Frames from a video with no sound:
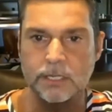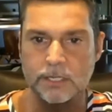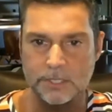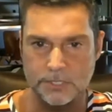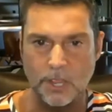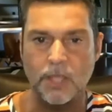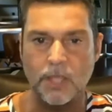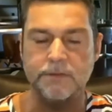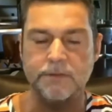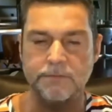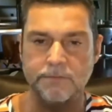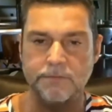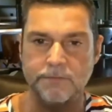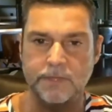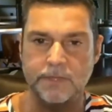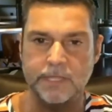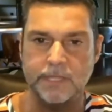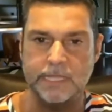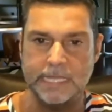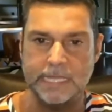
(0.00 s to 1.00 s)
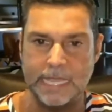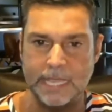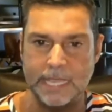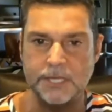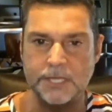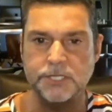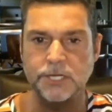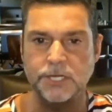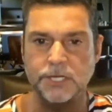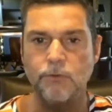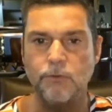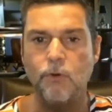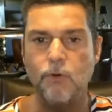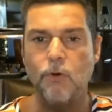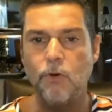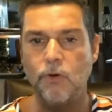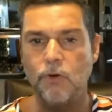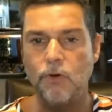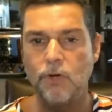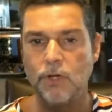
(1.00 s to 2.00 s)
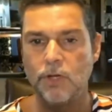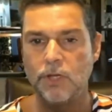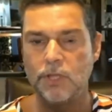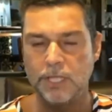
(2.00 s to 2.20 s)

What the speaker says: side of the issue, or